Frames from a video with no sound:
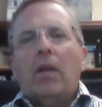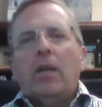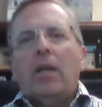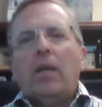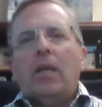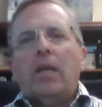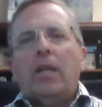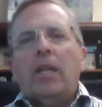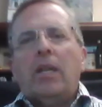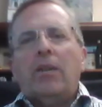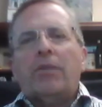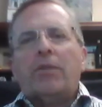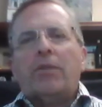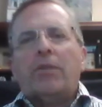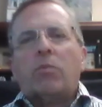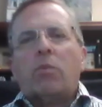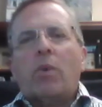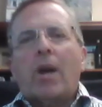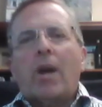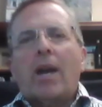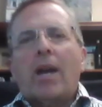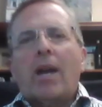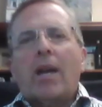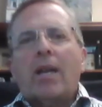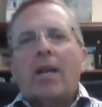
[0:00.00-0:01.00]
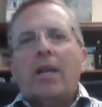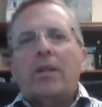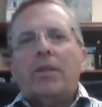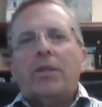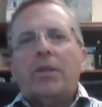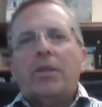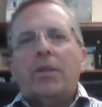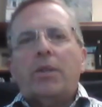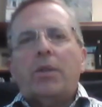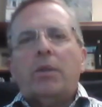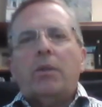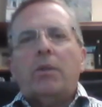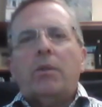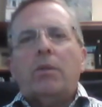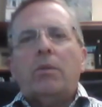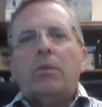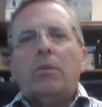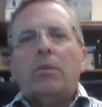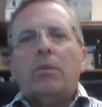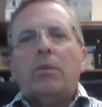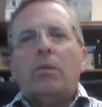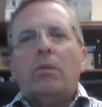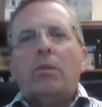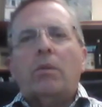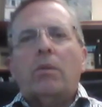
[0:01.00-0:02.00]
it gives rise
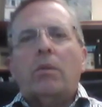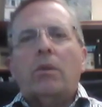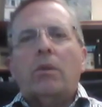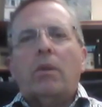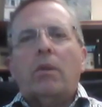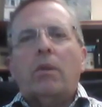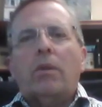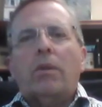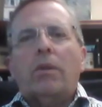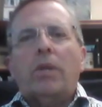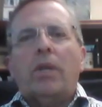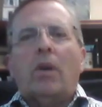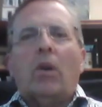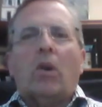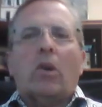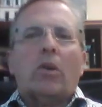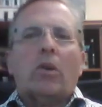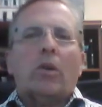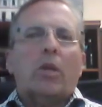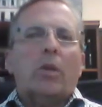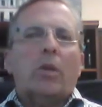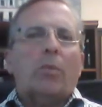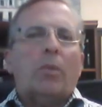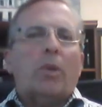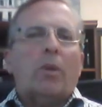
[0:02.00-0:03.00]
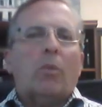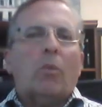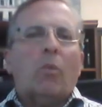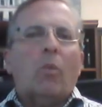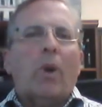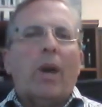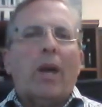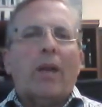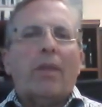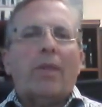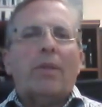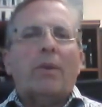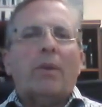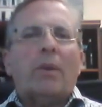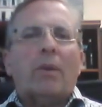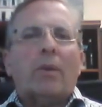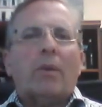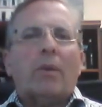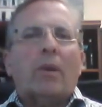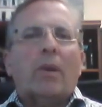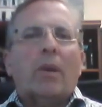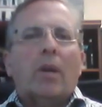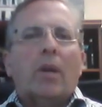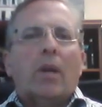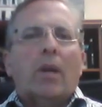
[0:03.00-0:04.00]
to the argument
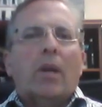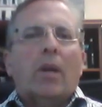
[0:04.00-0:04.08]
whether